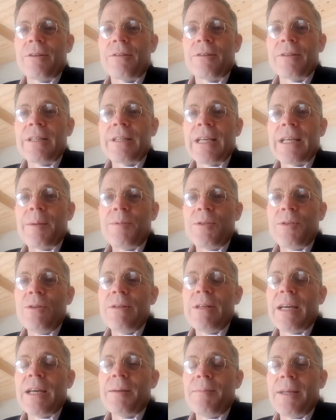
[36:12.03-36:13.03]
or type two
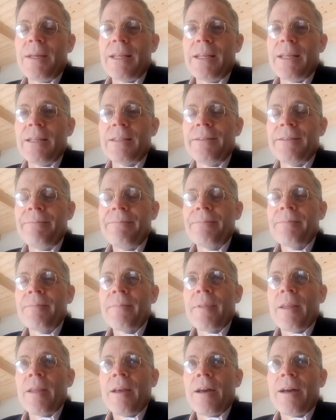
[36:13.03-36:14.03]
diabetes.
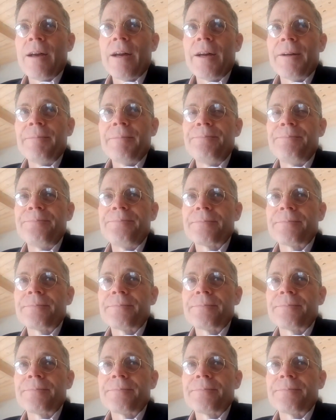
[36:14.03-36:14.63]
Um,